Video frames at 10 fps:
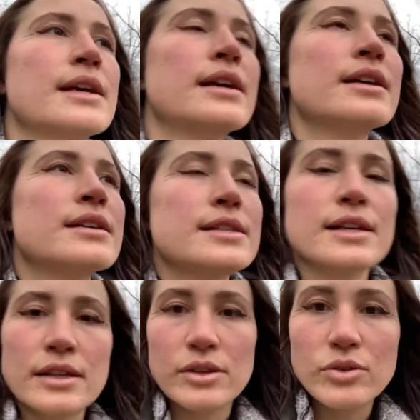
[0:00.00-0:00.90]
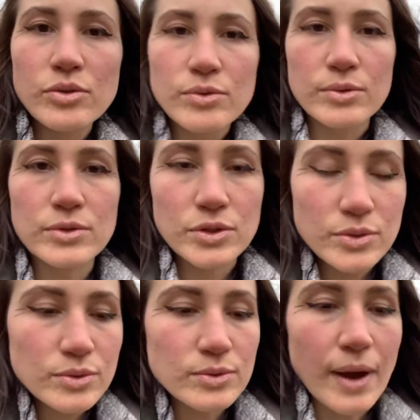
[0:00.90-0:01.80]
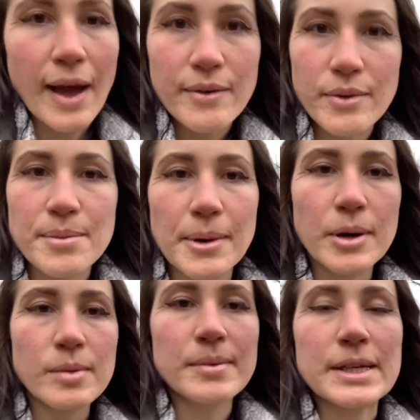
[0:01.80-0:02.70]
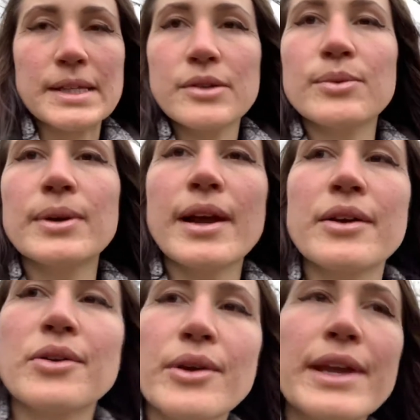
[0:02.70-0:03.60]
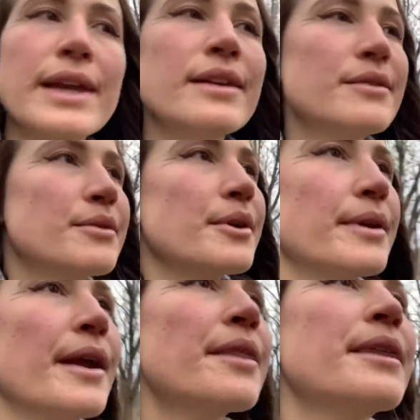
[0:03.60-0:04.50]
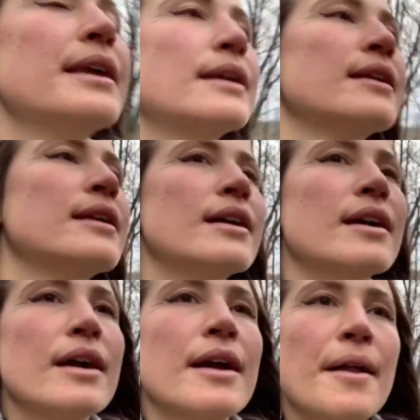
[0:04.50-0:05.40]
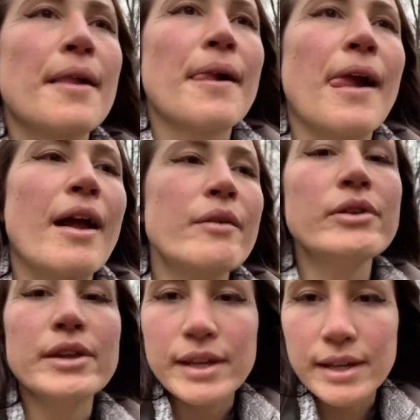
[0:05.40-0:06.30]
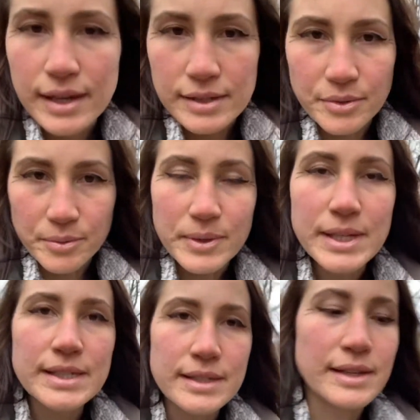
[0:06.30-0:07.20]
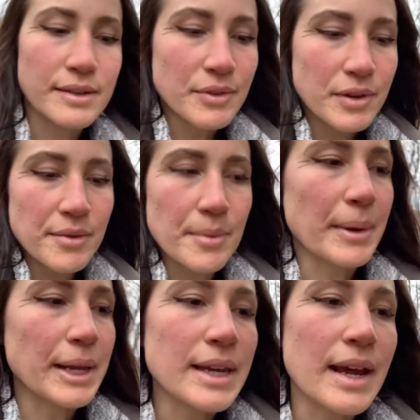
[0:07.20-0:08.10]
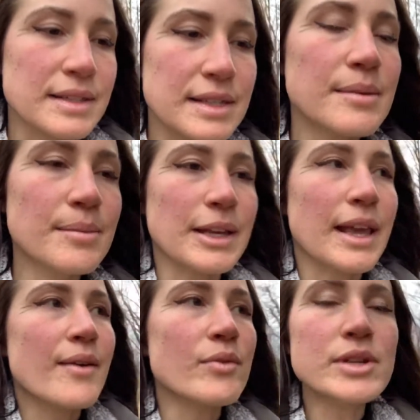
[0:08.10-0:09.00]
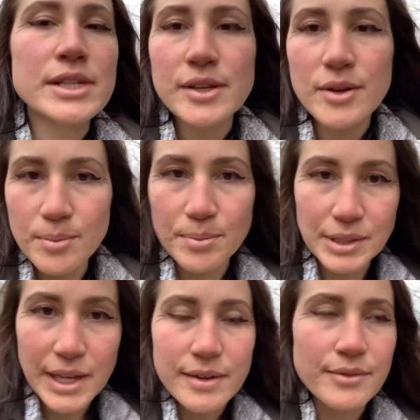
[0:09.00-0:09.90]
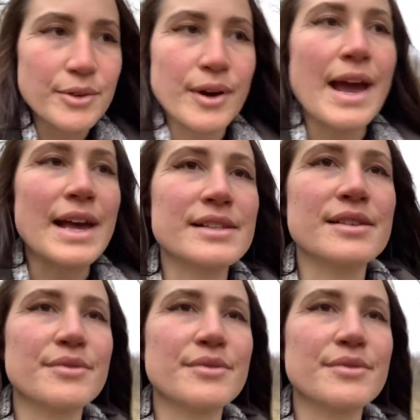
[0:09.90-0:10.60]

It's like you too have a purpose. You were not created for nothing. Everything has a reason, even if it might not seem like. Every single blade of grass,